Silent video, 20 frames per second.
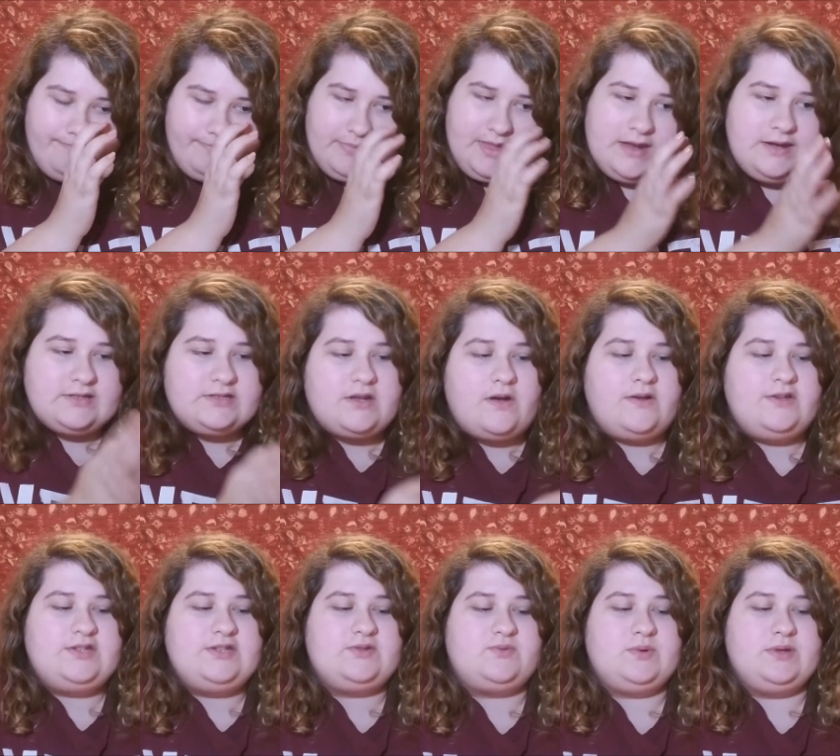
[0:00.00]
and it's always
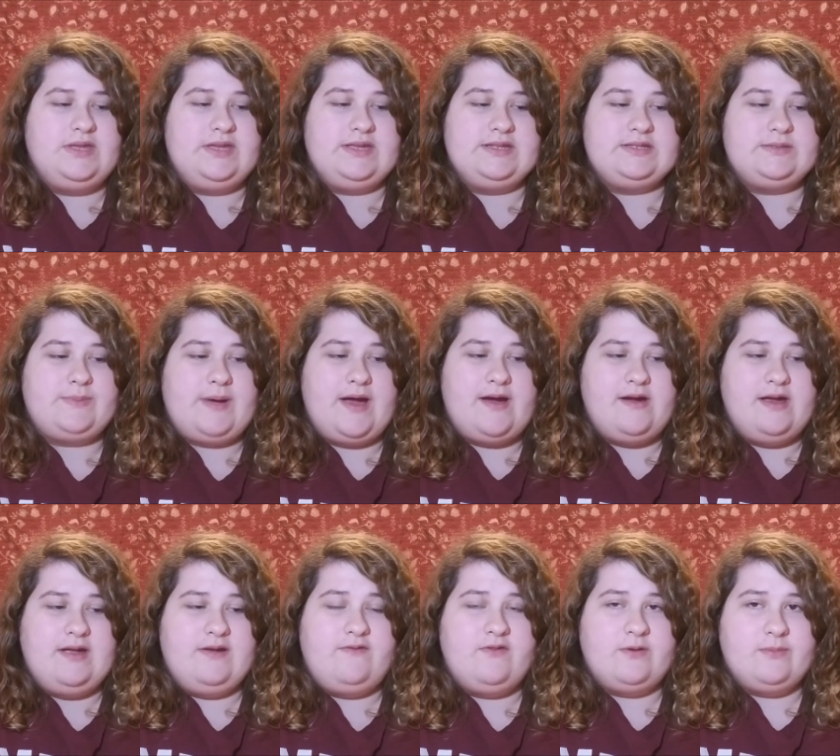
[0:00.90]
just really
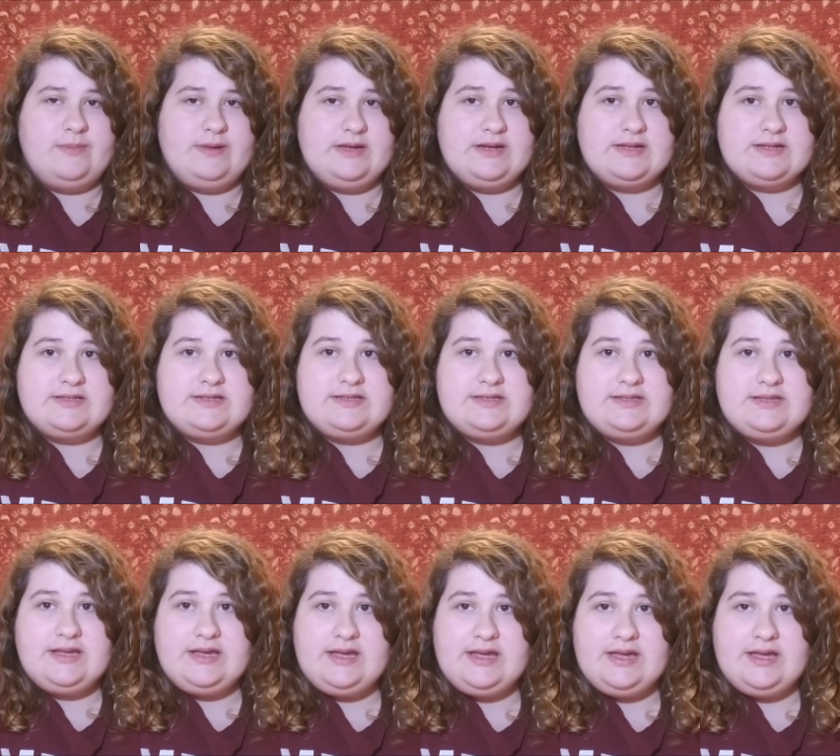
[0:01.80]
inspiring for me to
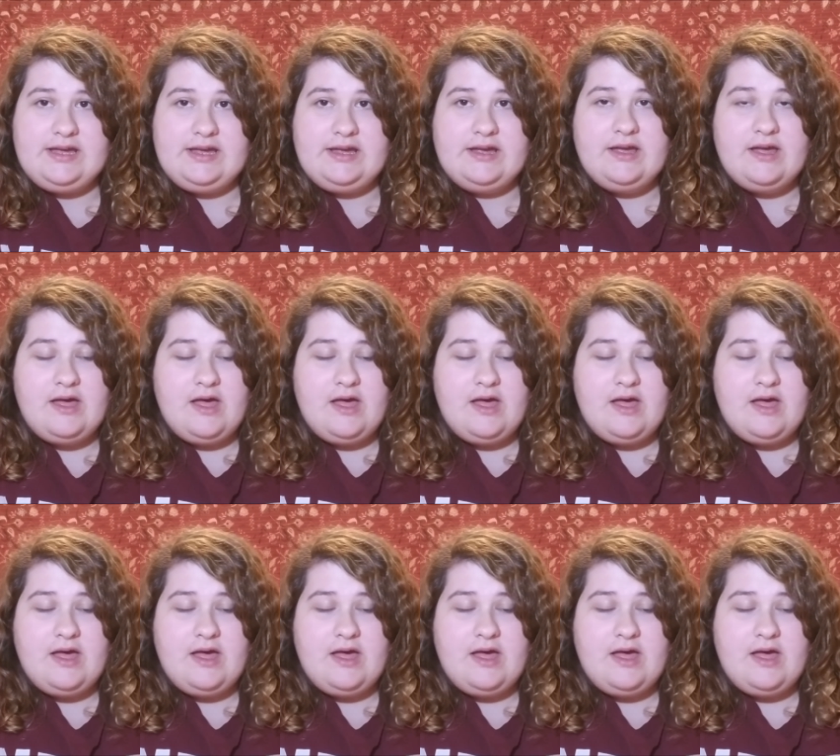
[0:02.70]
see